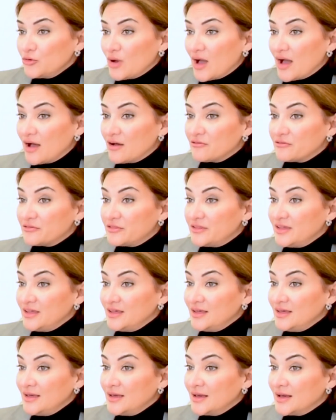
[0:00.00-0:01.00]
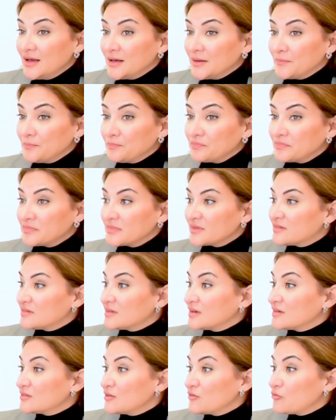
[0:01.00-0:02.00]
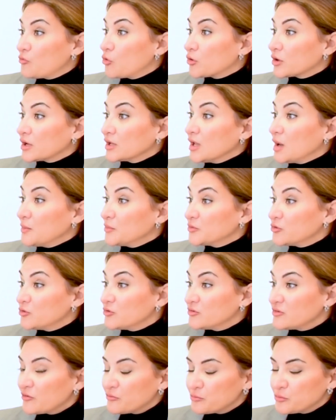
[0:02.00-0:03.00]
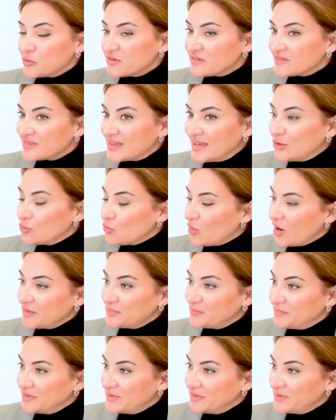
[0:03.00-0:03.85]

You have the um, sixty-four kilometers of pristine white